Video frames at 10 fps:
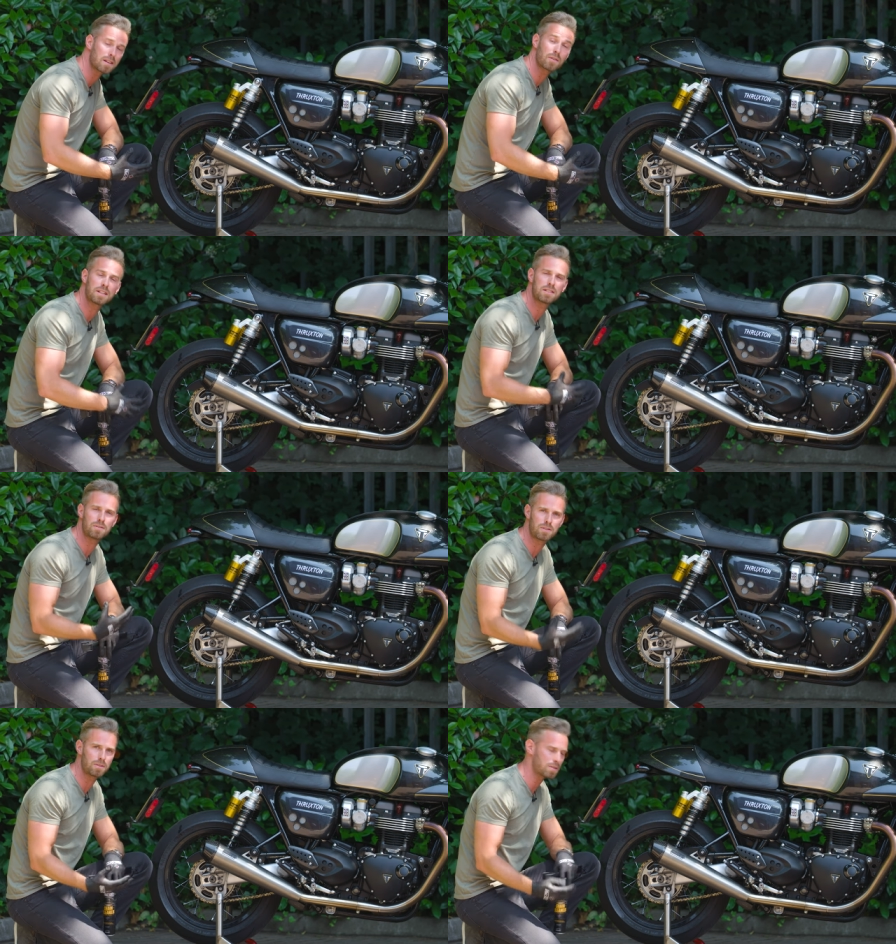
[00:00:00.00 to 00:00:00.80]
otherwise
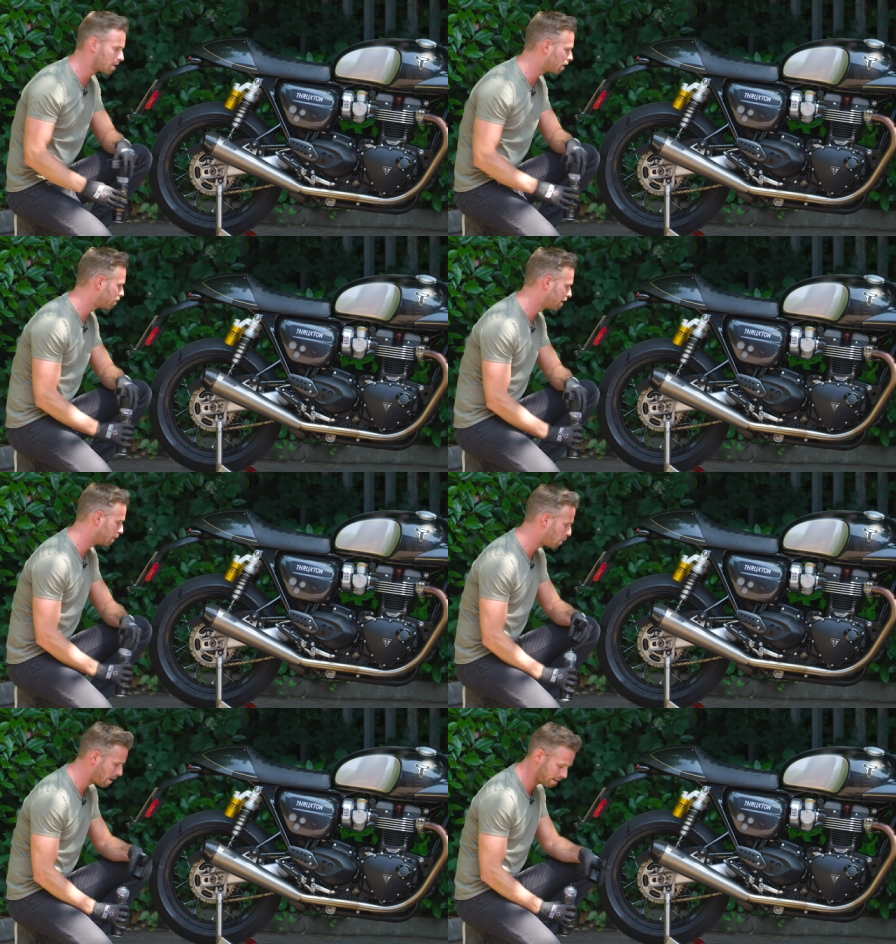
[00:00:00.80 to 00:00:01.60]
you do start
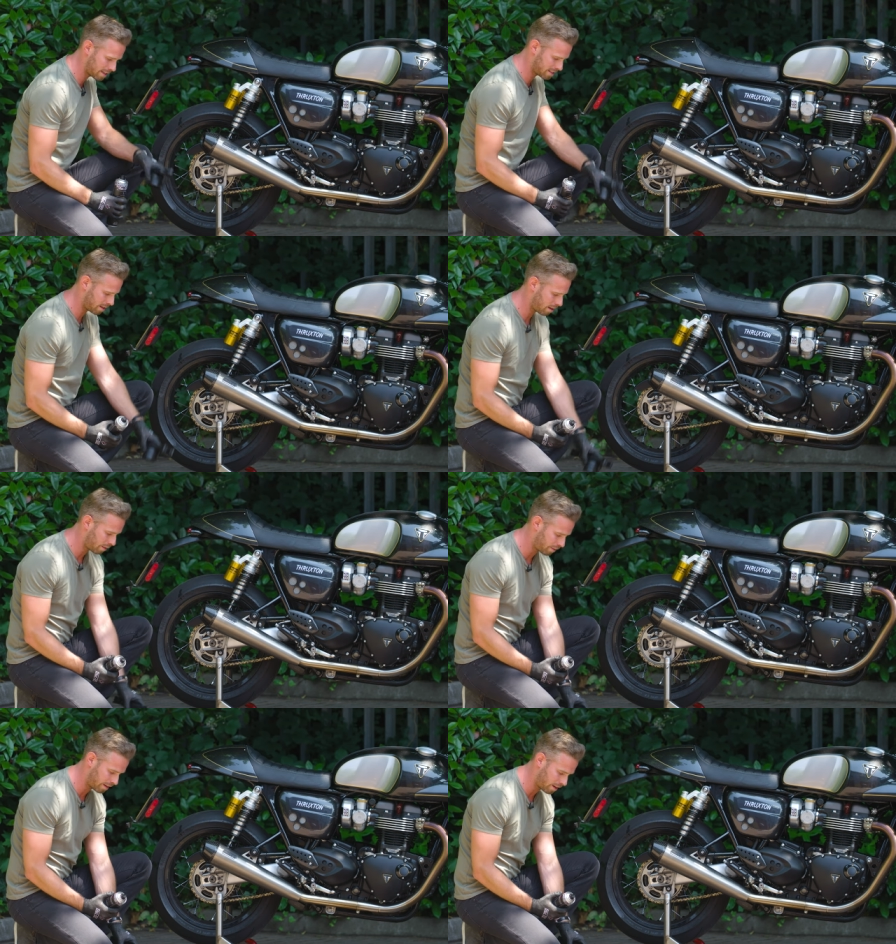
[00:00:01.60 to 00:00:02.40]
really wearing into the
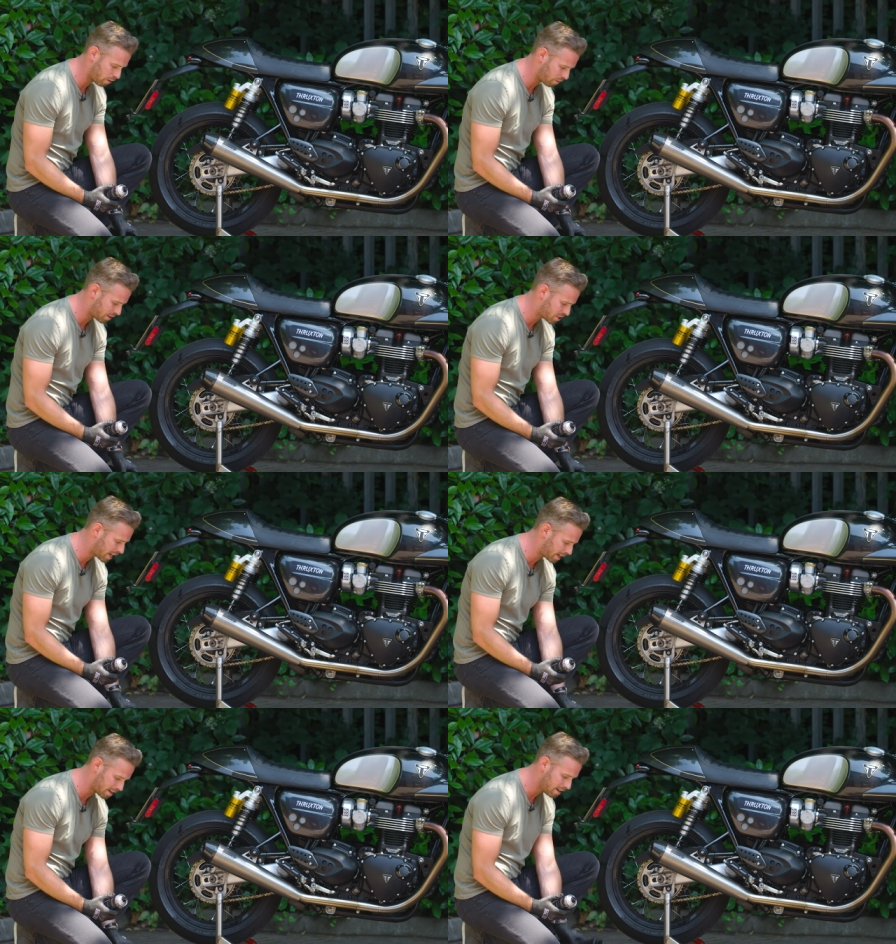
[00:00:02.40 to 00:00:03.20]
lifeline of the
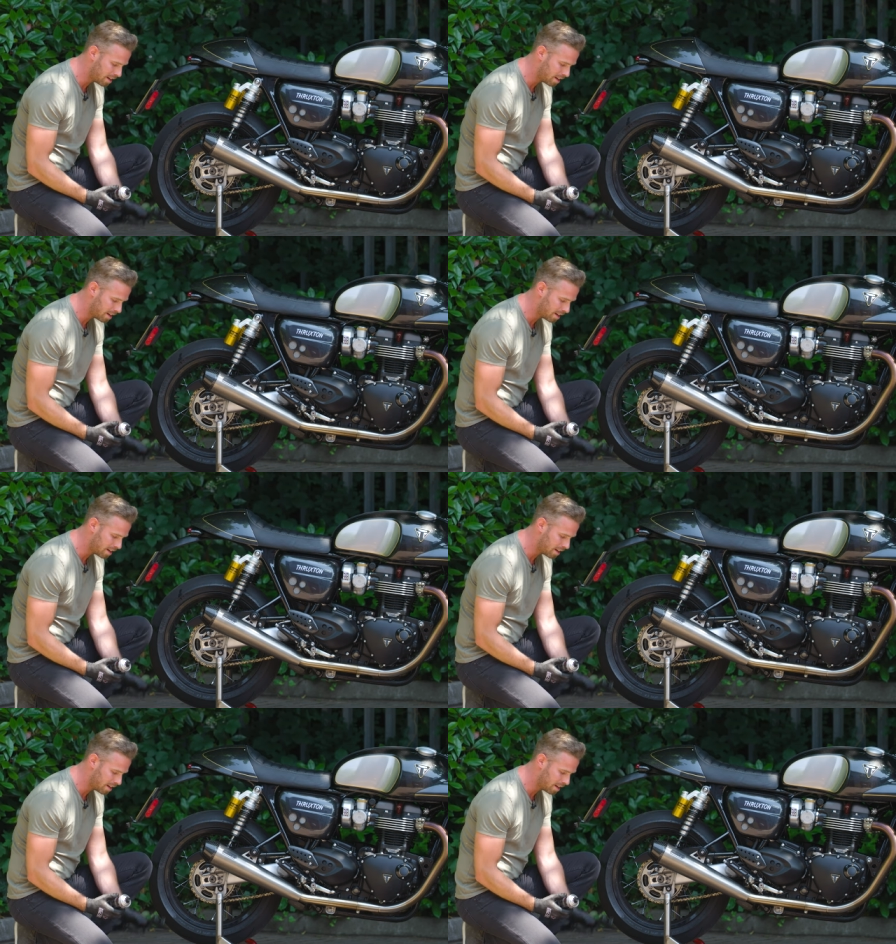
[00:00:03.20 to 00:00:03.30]
chain.